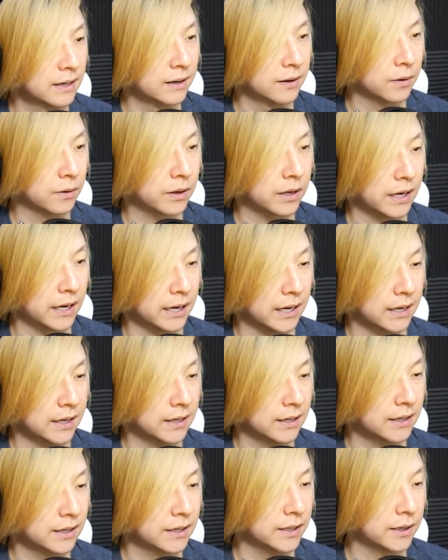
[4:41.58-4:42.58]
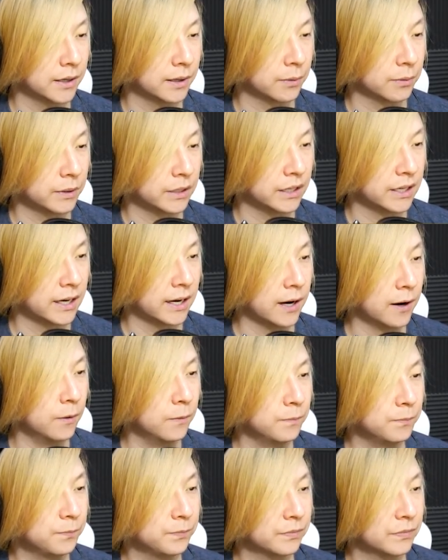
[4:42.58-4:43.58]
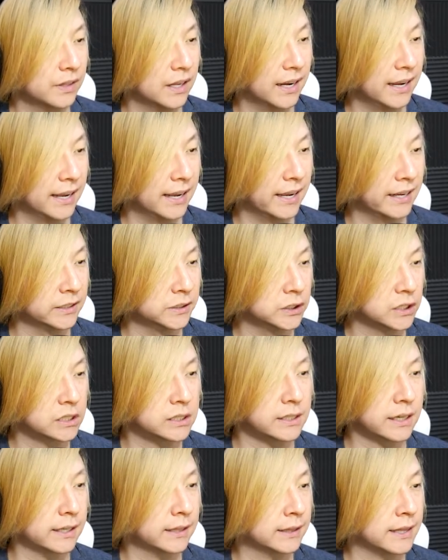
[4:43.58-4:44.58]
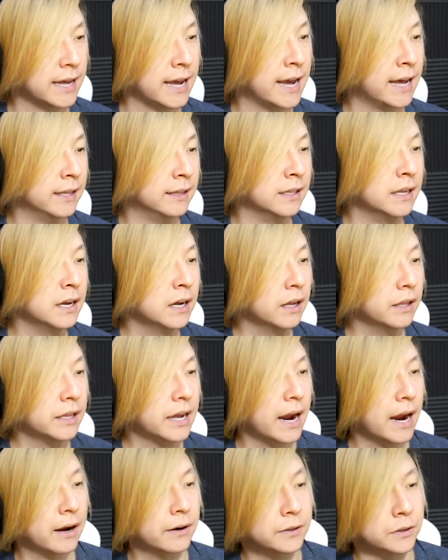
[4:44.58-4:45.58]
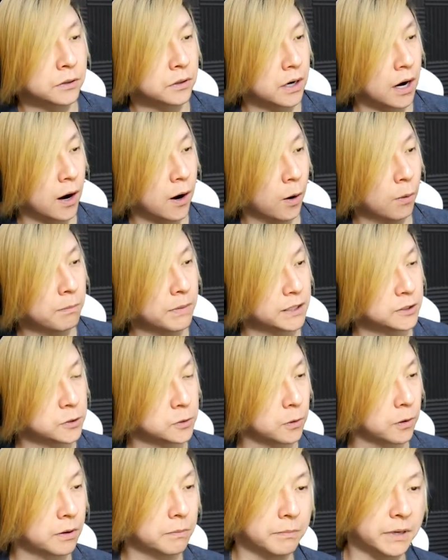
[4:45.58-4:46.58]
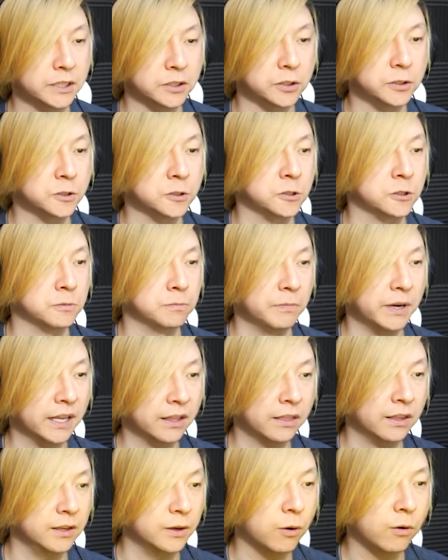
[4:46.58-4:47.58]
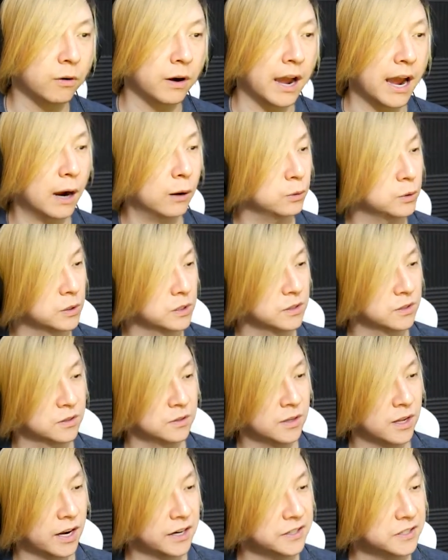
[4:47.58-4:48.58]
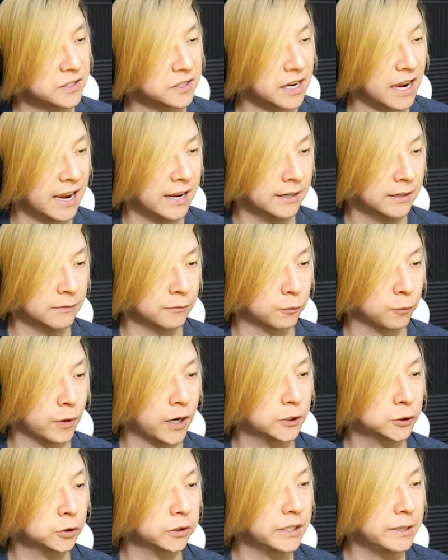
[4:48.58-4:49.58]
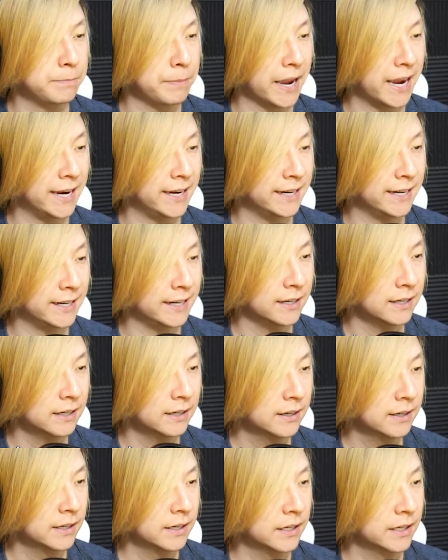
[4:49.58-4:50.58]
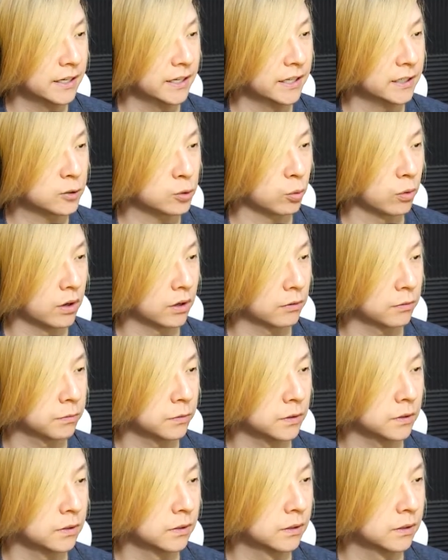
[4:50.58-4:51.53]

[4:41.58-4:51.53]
Okay, here we go. And just like that, there you go, Mr. and Mrs. Smith. Your house is nice and freshly painted. It's wonderful.